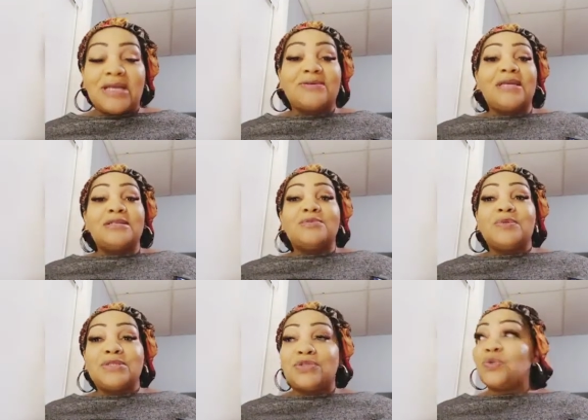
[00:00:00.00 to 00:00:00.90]
Our kids
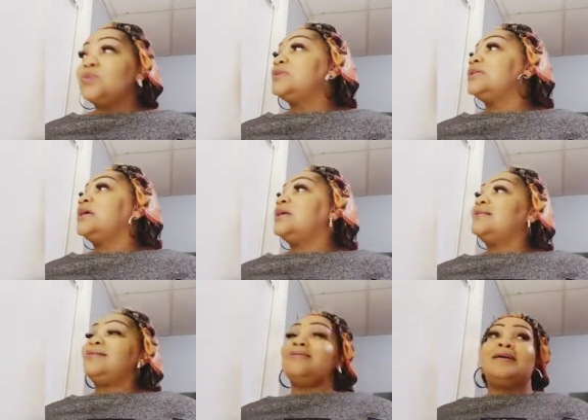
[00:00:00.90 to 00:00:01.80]
went to school
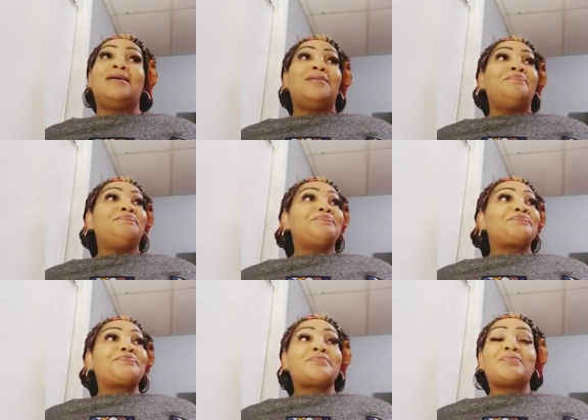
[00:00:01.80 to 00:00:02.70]
together. Um,
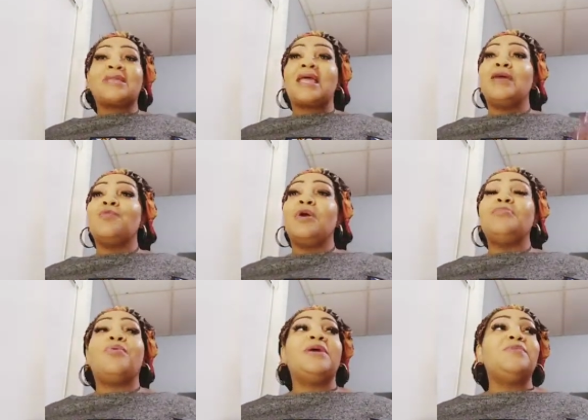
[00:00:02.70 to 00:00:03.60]
at one
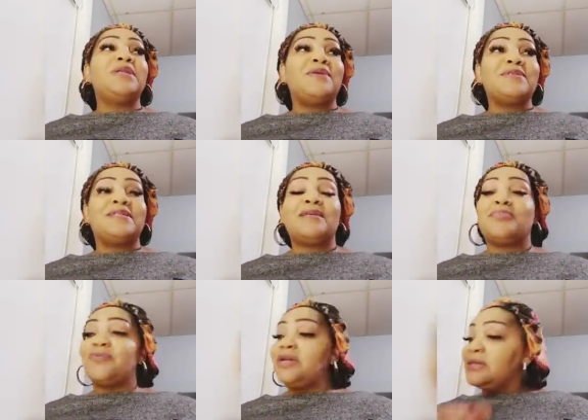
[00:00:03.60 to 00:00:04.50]
point when I was
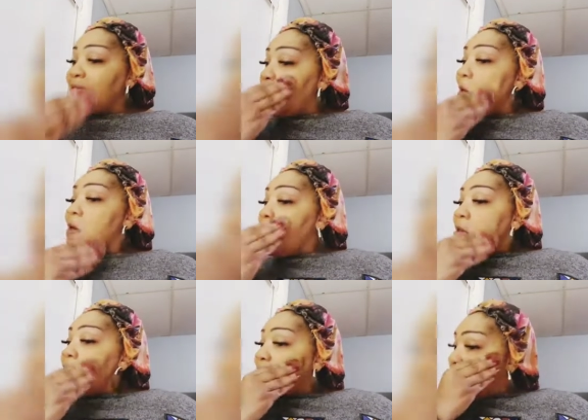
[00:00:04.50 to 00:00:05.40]
separated
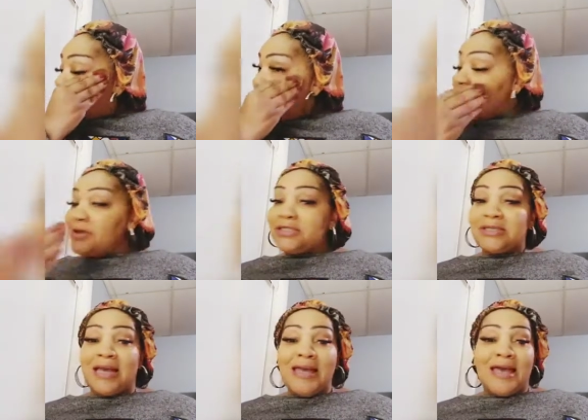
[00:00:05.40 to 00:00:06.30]
in my marriage,
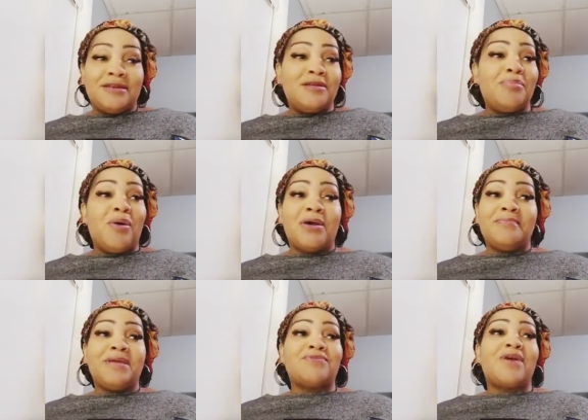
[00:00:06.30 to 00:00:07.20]
I had an
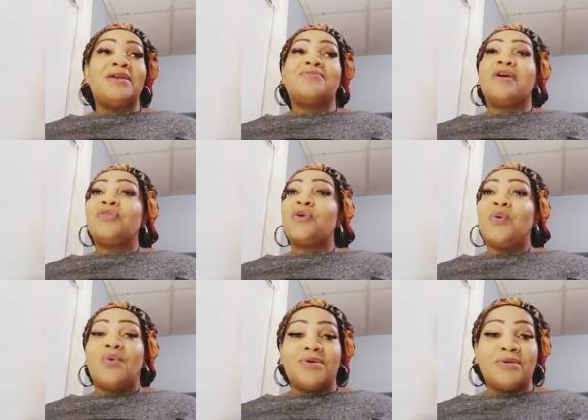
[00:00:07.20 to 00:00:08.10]
apartment right around the
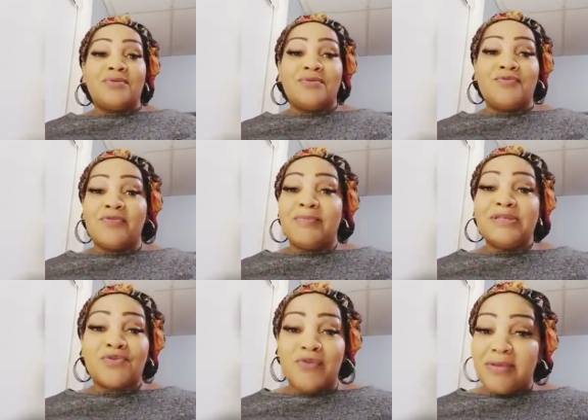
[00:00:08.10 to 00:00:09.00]
corner from
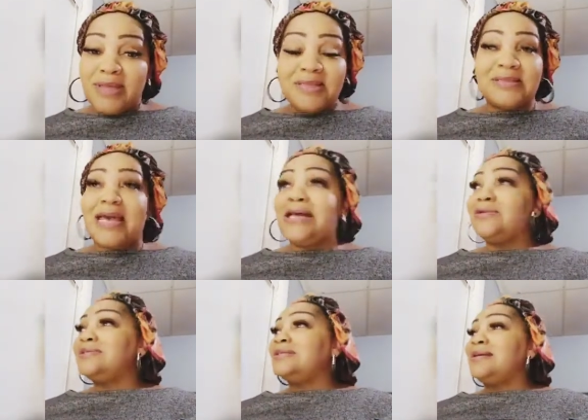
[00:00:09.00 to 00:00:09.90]
his grandmother's house.